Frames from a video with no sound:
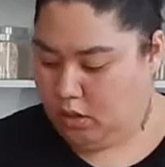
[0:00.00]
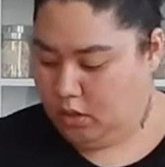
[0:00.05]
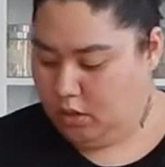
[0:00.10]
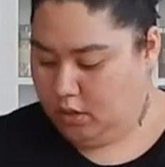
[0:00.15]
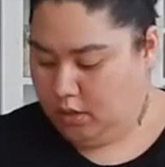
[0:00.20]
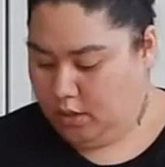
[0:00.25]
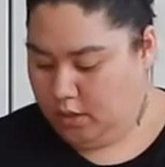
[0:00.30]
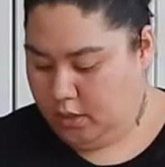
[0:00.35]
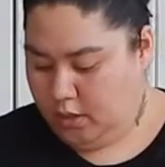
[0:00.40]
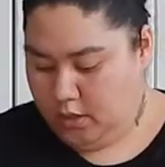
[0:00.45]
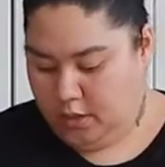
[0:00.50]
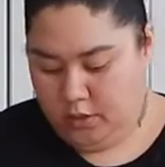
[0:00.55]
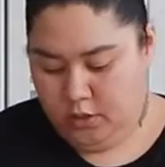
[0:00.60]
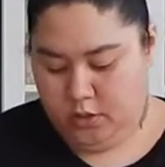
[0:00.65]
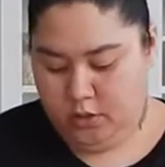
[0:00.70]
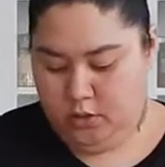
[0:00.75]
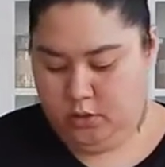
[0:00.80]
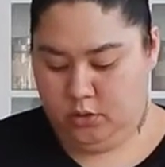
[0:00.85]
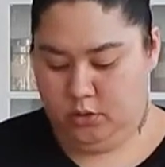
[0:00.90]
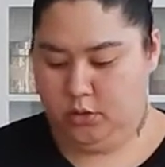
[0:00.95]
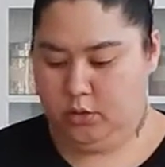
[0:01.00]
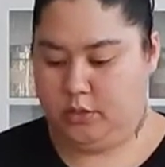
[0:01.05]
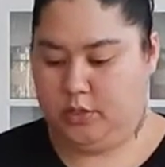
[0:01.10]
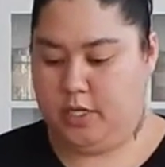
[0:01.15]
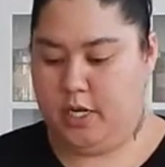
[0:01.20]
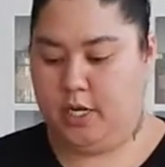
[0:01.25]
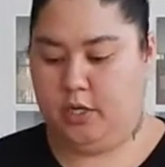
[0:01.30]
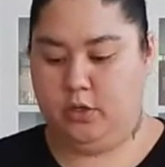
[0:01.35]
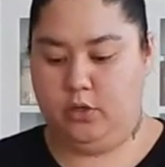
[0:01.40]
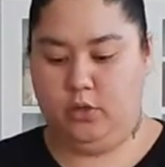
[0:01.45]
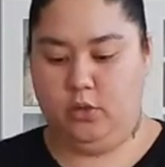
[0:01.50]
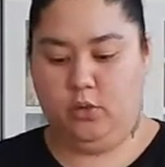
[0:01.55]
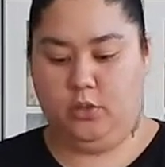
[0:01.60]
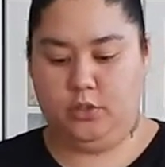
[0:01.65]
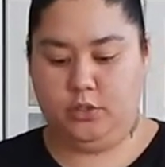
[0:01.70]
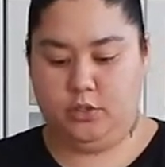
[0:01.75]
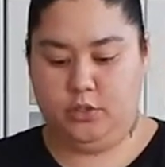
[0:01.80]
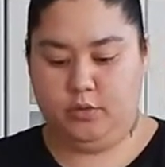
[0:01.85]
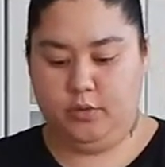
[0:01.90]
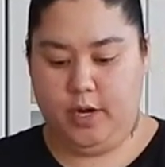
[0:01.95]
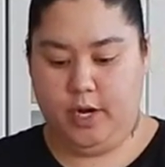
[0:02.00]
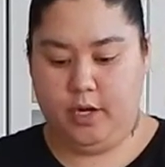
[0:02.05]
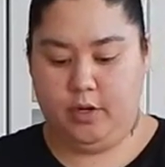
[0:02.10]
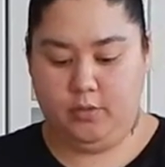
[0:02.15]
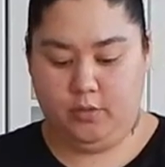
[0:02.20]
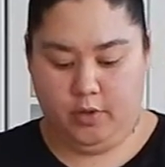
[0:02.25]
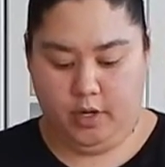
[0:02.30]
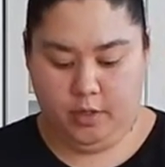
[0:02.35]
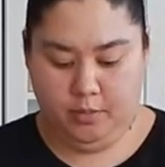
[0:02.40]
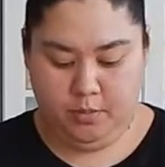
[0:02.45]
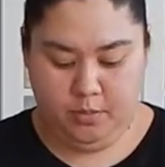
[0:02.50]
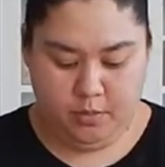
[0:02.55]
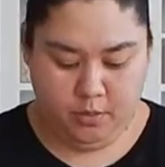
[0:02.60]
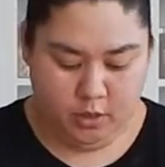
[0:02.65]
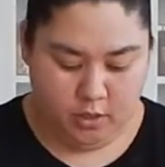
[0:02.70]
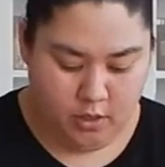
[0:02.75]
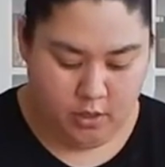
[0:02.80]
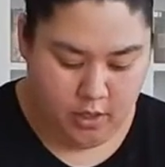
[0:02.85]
And then take your serrated rib